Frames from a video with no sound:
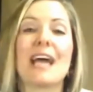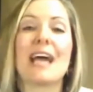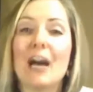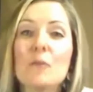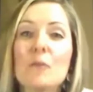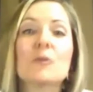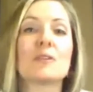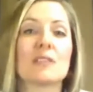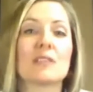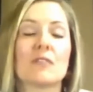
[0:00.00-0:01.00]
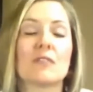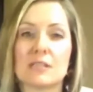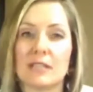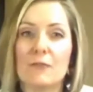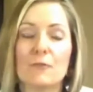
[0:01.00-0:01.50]
to help you to live
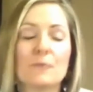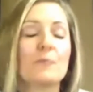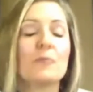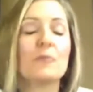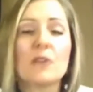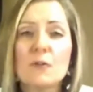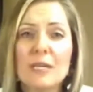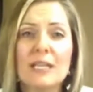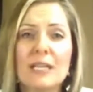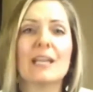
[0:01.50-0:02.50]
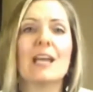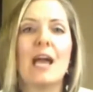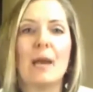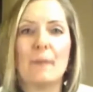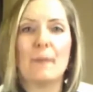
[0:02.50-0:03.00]
this life of
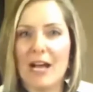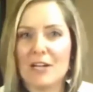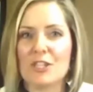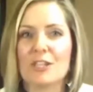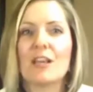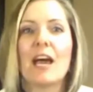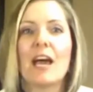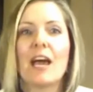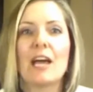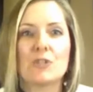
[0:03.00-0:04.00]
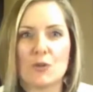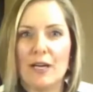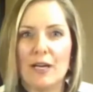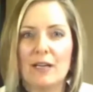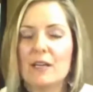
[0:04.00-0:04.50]
meaning and passion and
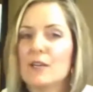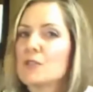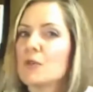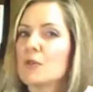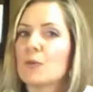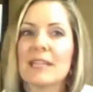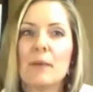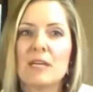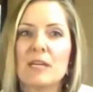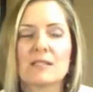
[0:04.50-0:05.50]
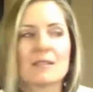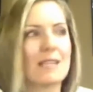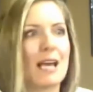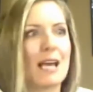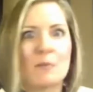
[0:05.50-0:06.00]
joy. So what that means
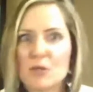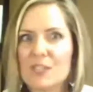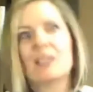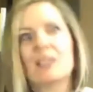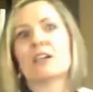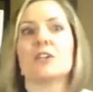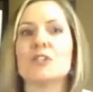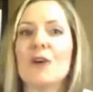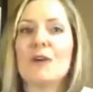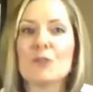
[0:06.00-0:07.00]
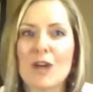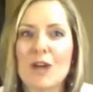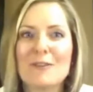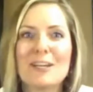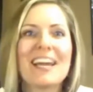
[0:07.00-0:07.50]
is that person that cut you off in
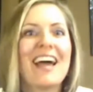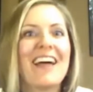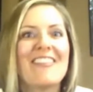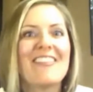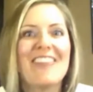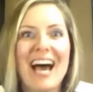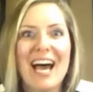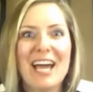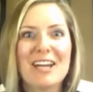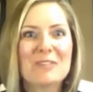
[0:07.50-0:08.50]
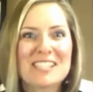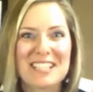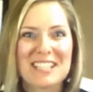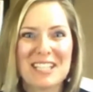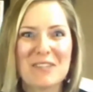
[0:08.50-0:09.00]
traffic, that
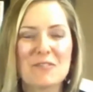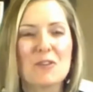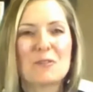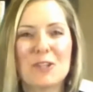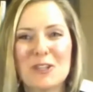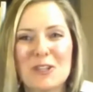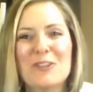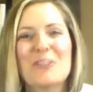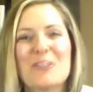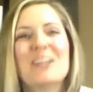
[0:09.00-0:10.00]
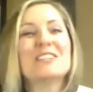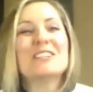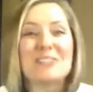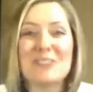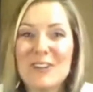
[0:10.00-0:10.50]
was a gift for you
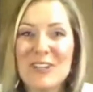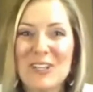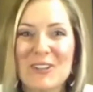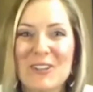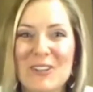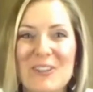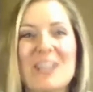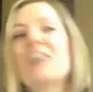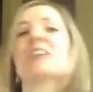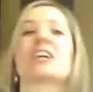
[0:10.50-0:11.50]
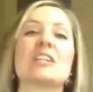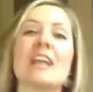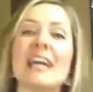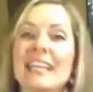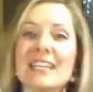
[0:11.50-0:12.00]
to grow you. The
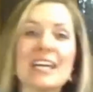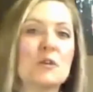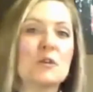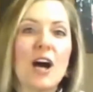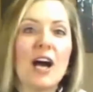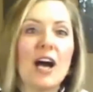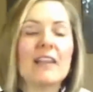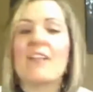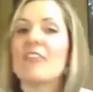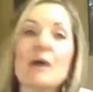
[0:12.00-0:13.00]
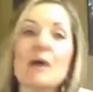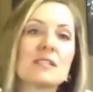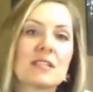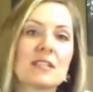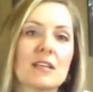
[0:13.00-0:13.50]
client that you got, that
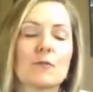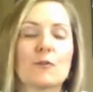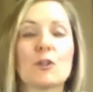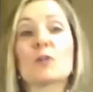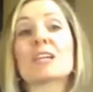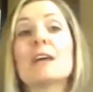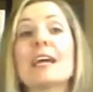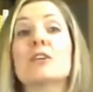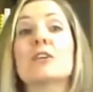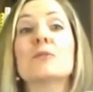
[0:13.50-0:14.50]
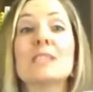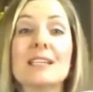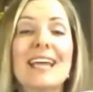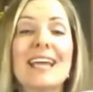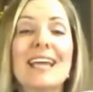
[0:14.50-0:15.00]
was a gift for you. The client you
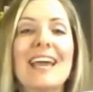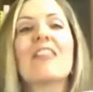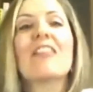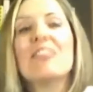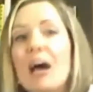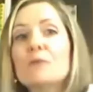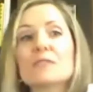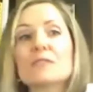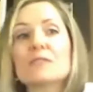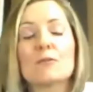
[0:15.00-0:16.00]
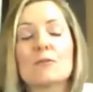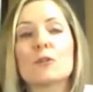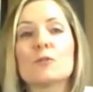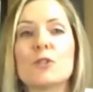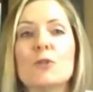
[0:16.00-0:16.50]
didn't get, that was a gift
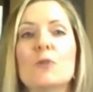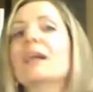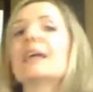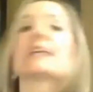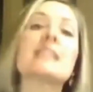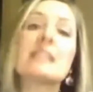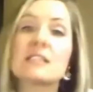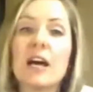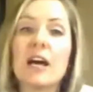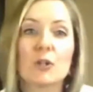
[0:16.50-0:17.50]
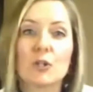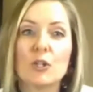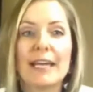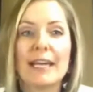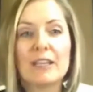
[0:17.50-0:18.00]
for you too, because that's not your
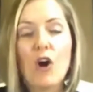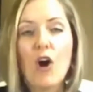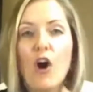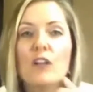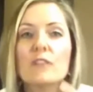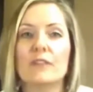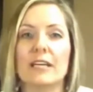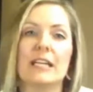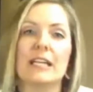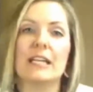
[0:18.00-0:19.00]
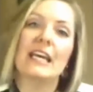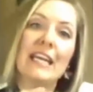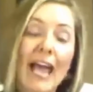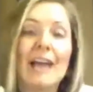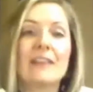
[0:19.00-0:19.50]
client. All of it
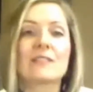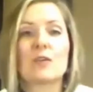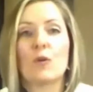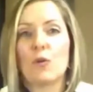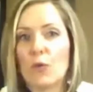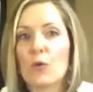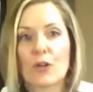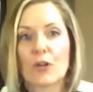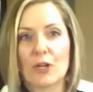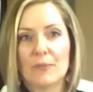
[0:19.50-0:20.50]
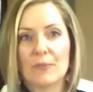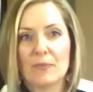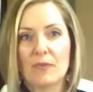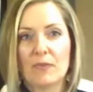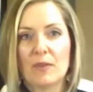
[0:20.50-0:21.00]
has order.
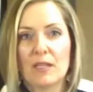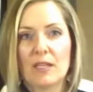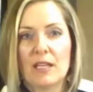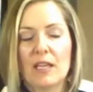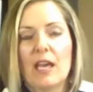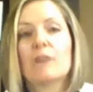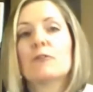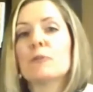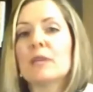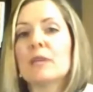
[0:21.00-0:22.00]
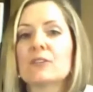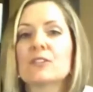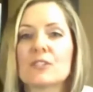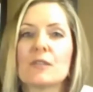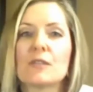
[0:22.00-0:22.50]
And for me,
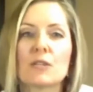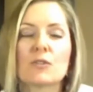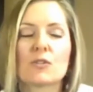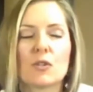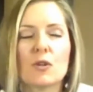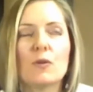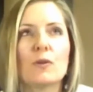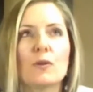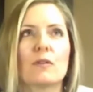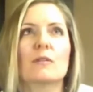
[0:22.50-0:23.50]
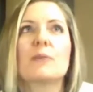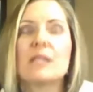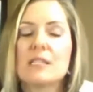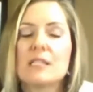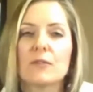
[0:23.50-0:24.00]
there's just something so
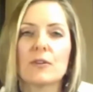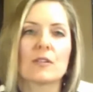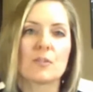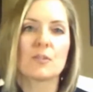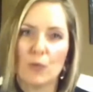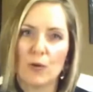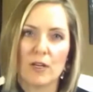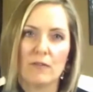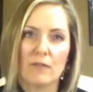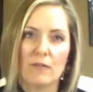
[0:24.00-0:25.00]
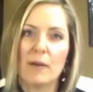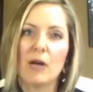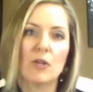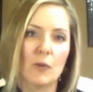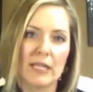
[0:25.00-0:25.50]
peaceful and supportive
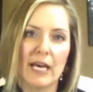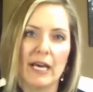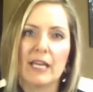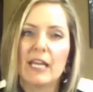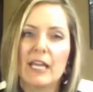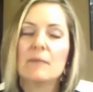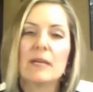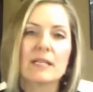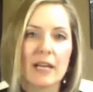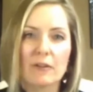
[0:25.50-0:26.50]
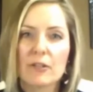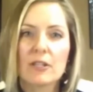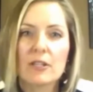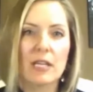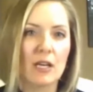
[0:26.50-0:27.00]
about knowing that. It makes
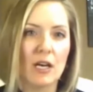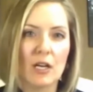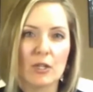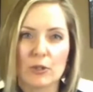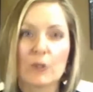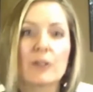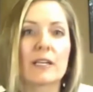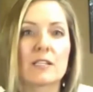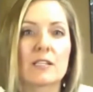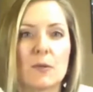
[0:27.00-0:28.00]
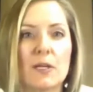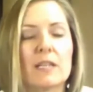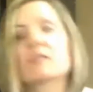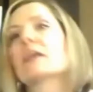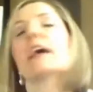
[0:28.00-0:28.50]
everything a learning
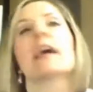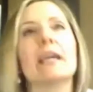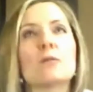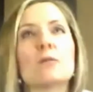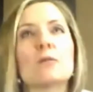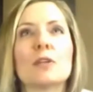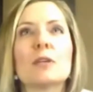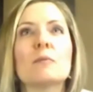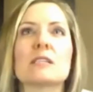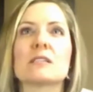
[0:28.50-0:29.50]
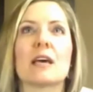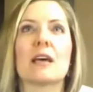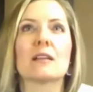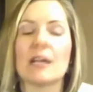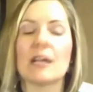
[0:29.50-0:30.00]
experience, and it really means
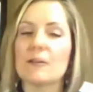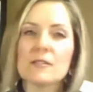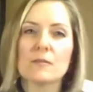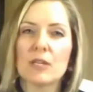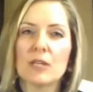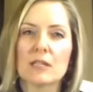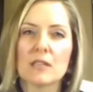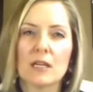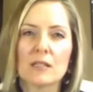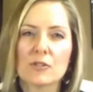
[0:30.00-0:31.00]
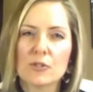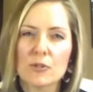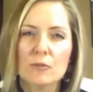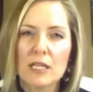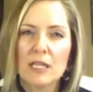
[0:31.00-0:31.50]
that life isn't being done
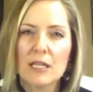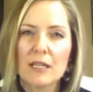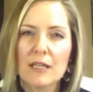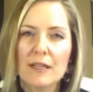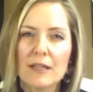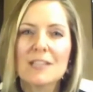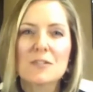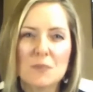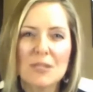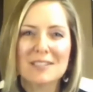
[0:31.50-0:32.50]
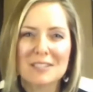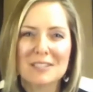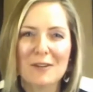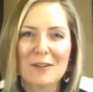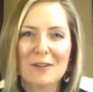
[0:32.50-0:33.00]
to me, it's being
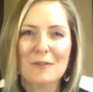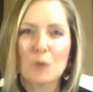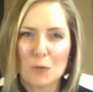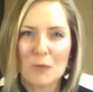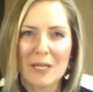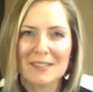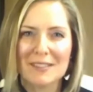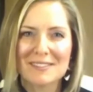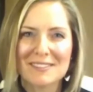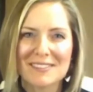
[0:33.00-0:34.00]
done for me.